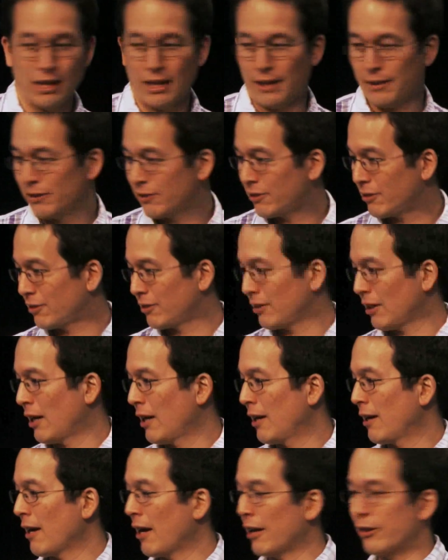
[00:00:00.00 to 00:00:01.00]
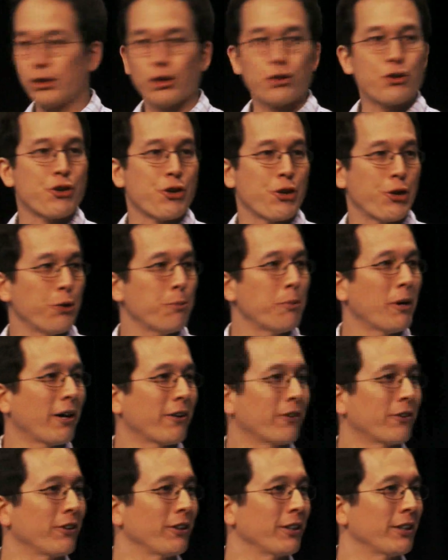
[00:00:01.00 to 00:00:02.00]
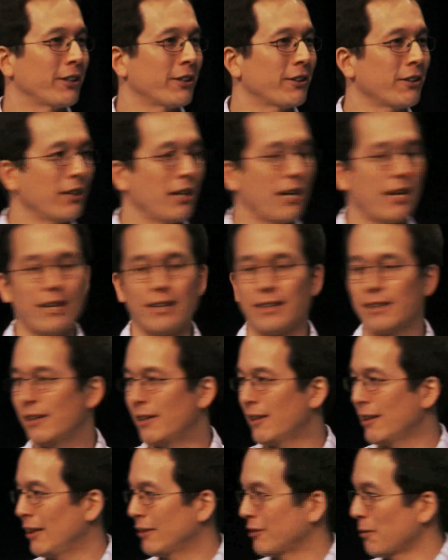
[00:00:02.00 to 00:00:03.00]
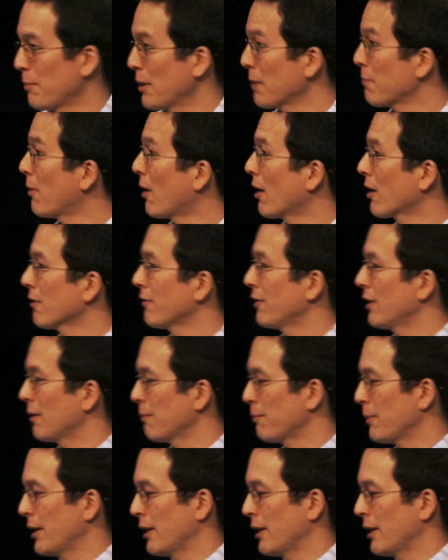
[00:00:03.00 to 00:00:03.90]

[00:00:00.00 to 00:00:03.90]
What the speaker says: And this is, I showed you Hubot earlier, and that's a big part of it.